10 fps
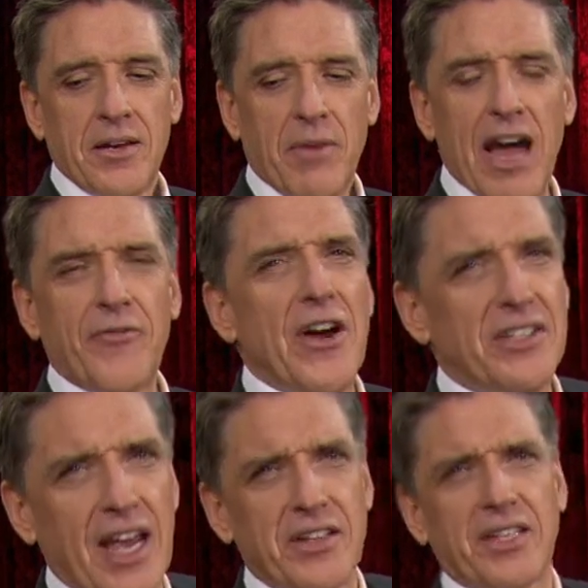My
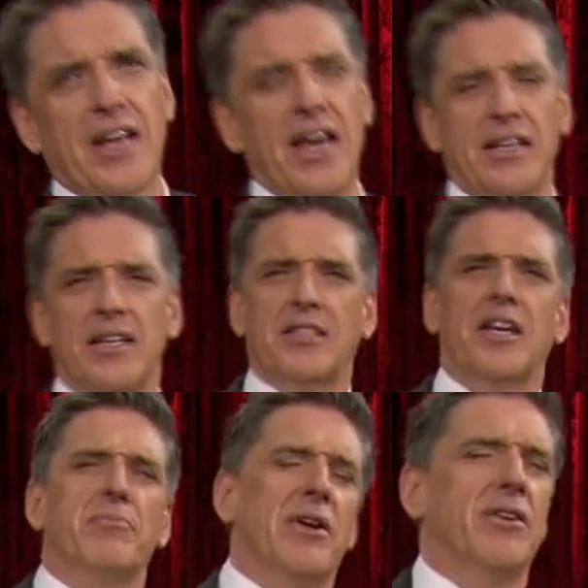first guest tonight
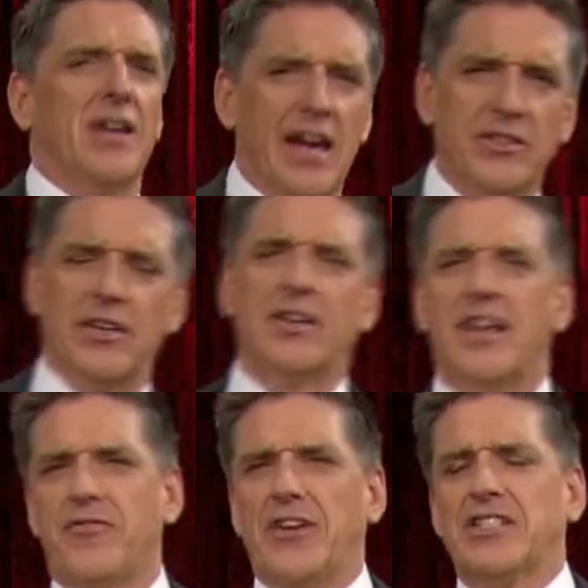is a brilliant
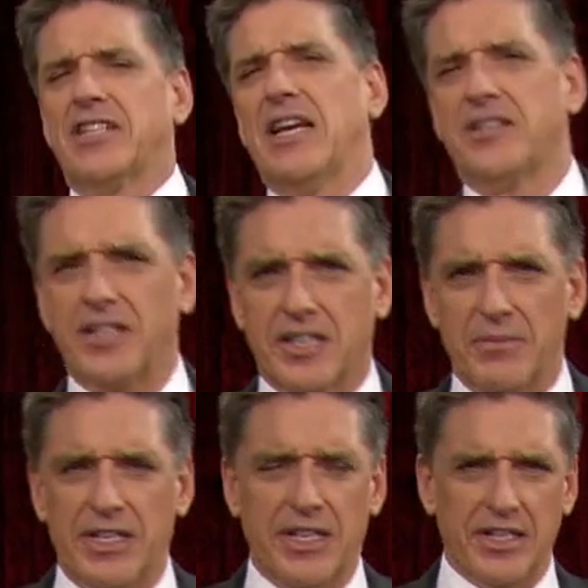actor, a fantastic
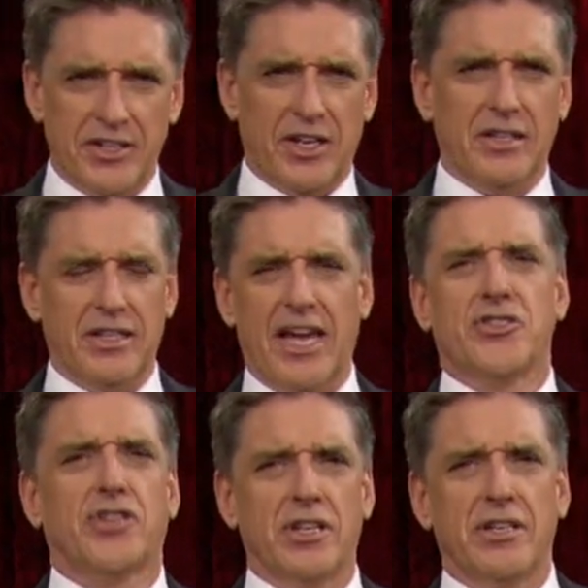comedian. He's a
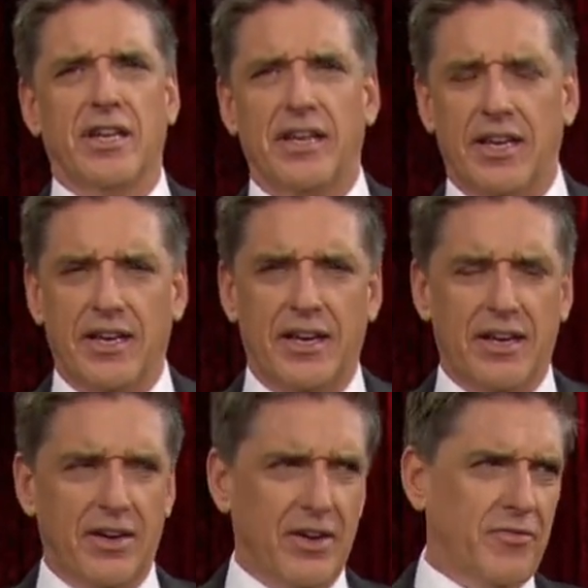legend
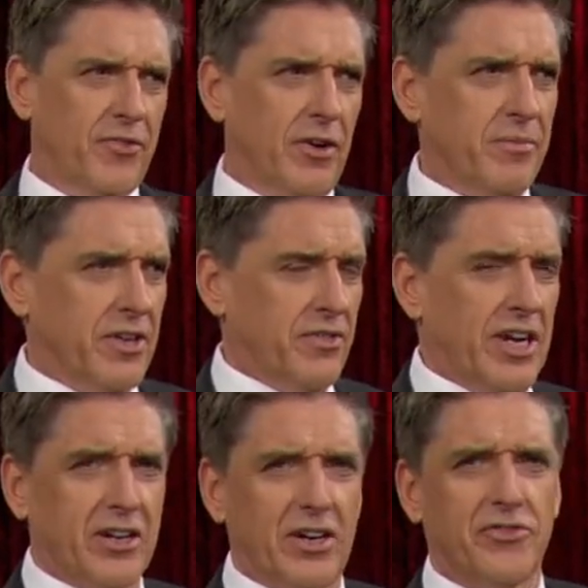from the
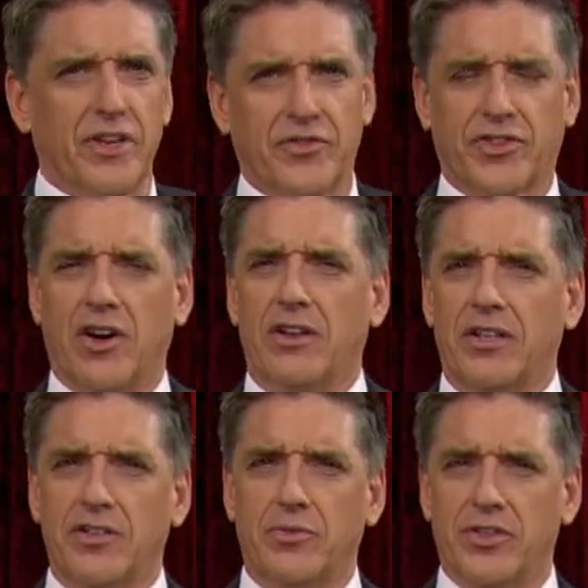great country of
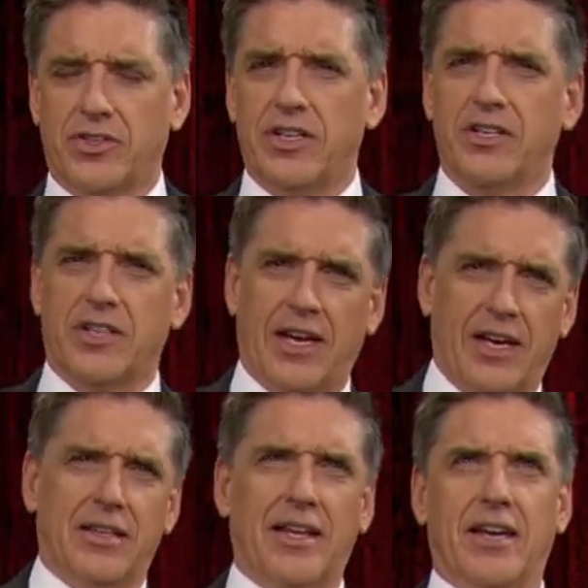Scotland, which is
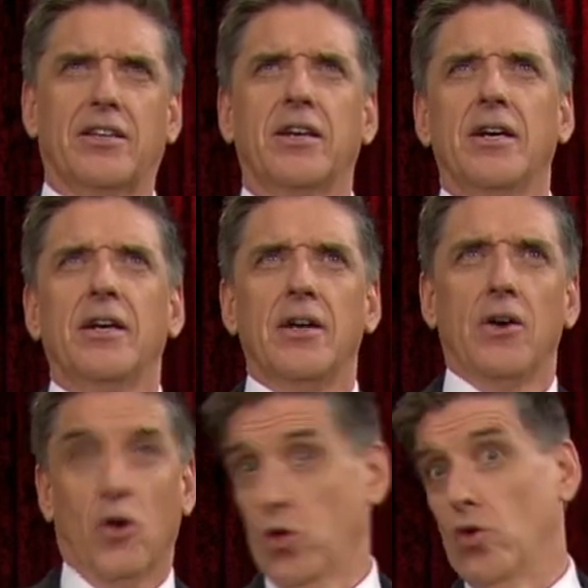
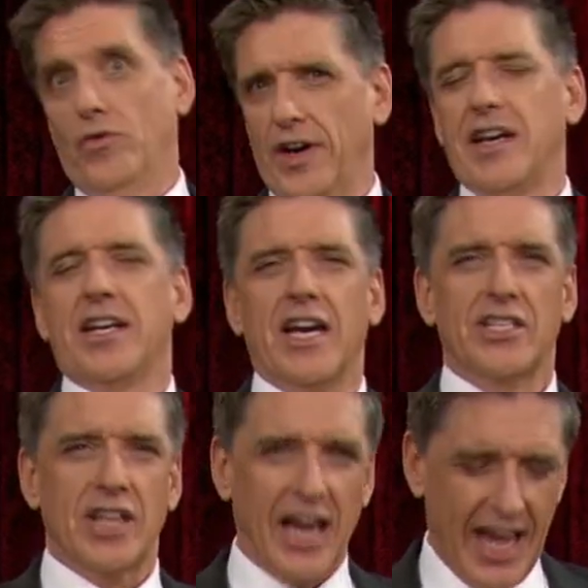very
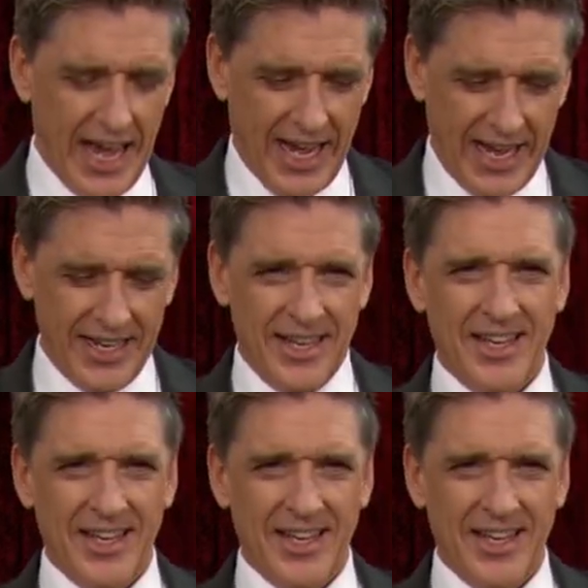nice. And